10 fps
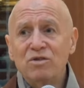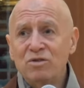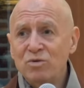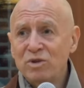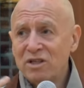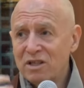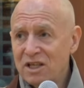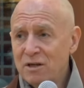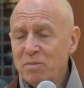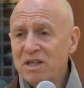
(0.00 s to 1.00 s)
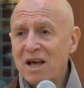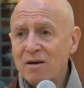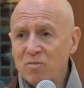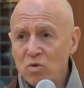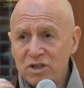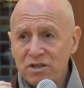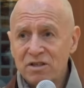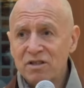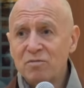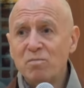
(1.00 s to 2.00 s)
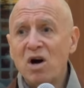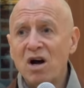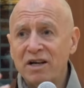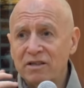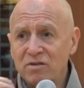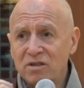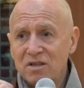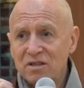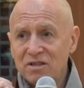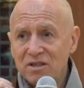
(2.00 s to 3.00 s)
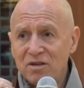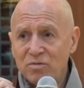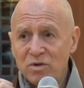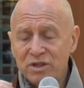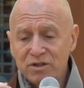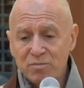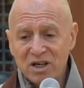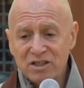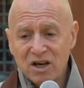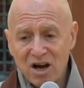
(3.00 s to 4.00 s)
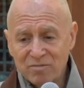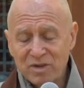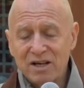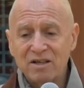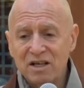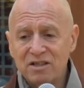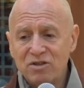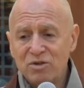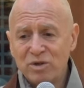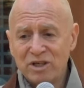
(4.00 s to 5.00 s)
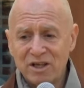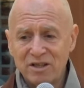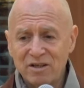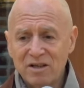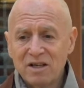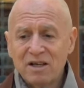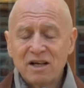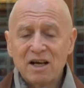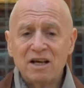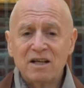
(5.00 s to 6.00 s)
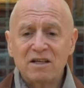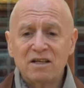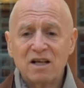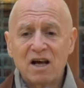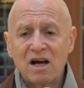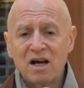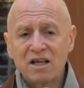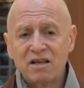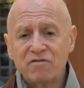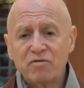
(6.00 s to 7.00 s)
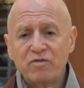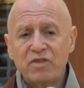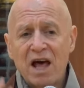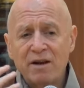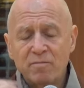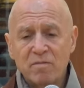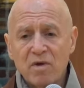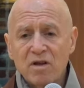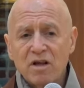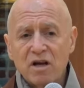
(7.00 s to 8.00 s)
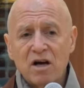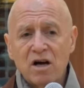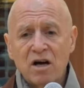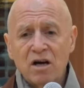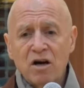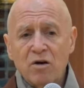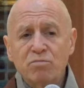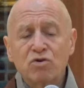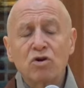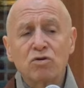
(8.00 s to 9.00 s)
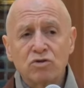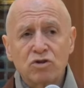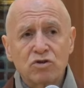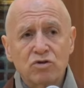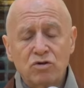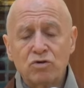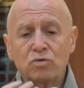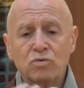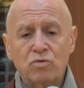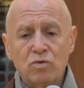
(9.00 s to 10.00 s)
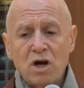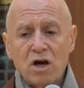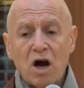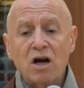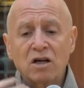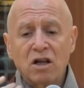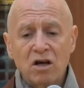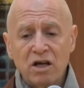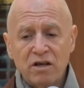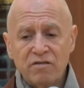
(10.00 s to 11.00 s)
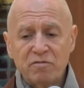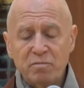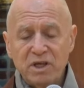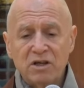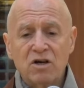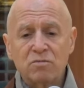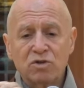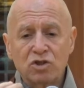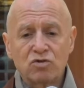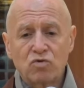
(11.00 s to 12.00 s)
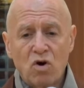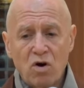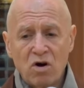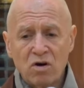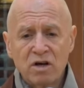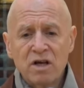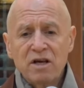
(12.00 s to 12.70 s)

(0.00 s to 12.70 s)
doing, keeping that, what is this mind? You know, what is my job now? And doing it. And if that approach to our life becomes strong,